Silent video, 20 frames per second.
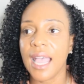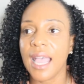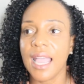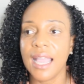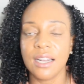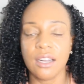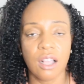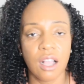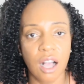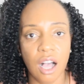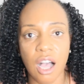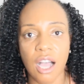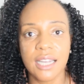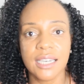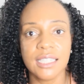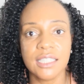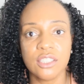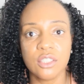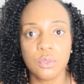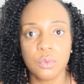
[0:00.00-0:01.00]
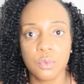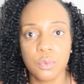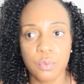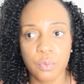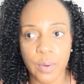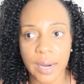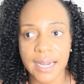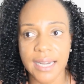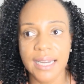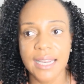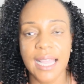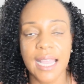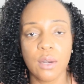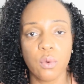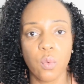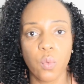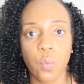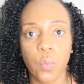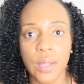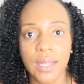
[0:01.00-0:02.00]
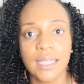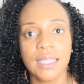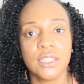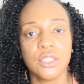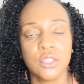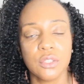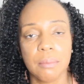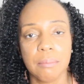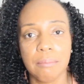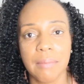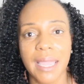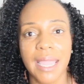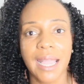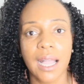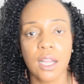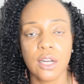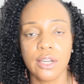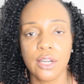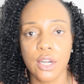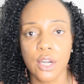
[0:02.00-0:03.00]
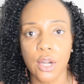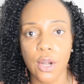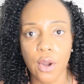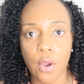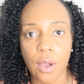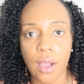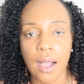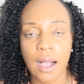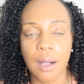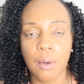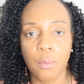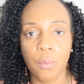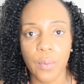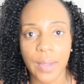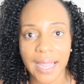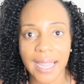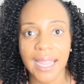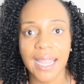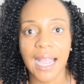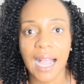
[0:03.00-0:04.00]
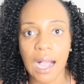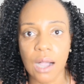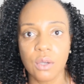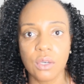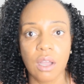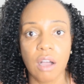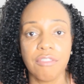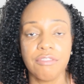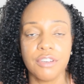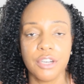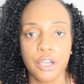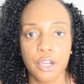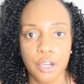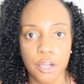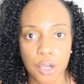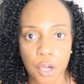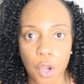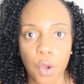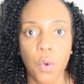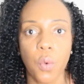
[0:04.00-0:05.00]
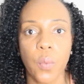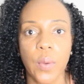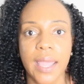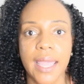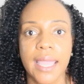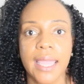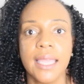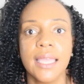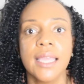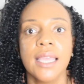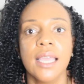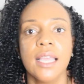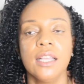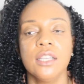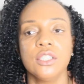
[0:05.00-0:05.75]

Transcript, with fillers: and God is ready and willing to make a, no, a way out of no way.